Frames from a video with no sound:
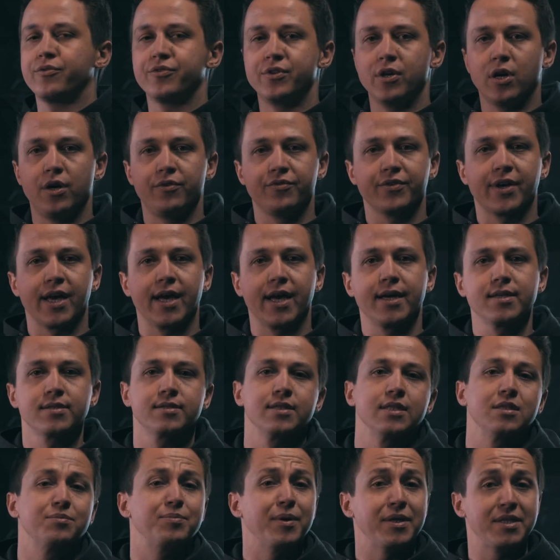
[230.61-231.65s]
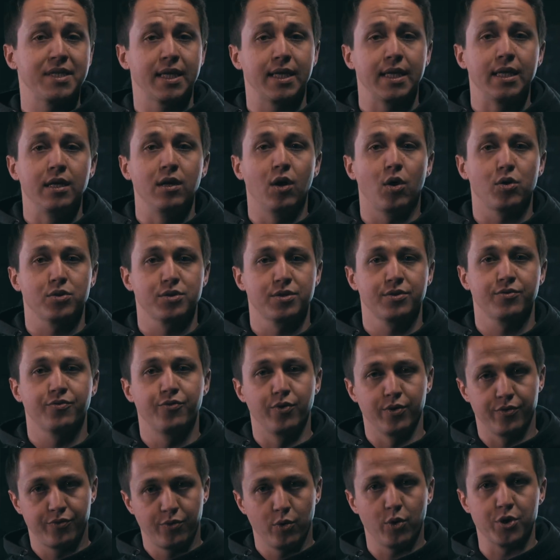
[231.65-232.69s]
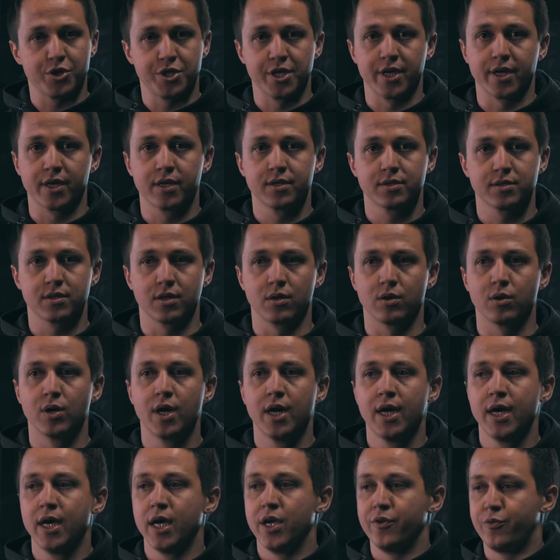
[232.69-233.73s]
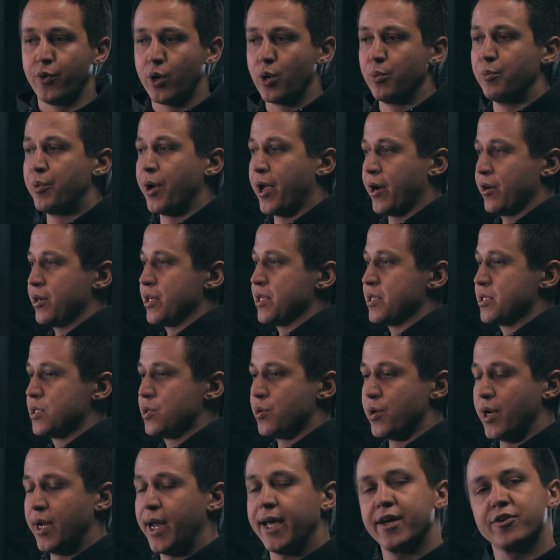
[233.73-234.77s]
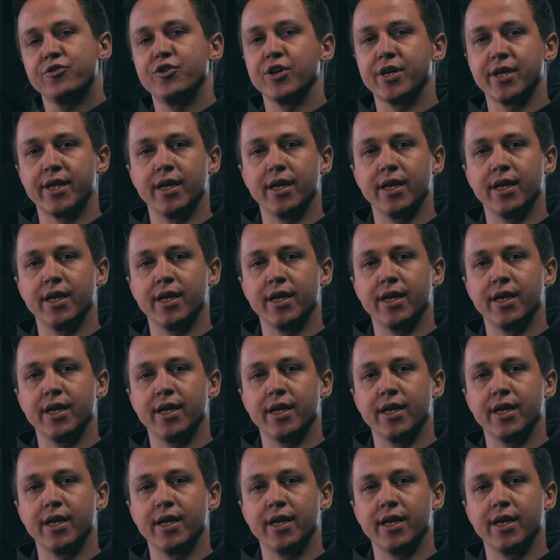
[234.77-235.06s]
of the off gas is basically lost for forging. So if you compare this to electric